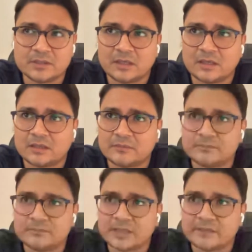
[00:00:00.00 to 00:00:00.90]

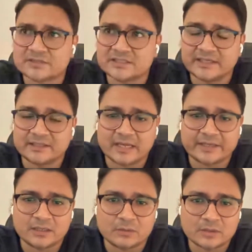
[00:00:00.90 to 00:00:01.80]
I was leading Dine
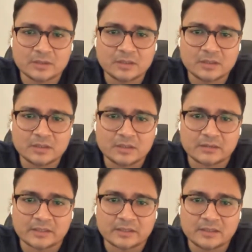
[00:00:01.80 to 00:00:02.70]
Out, right?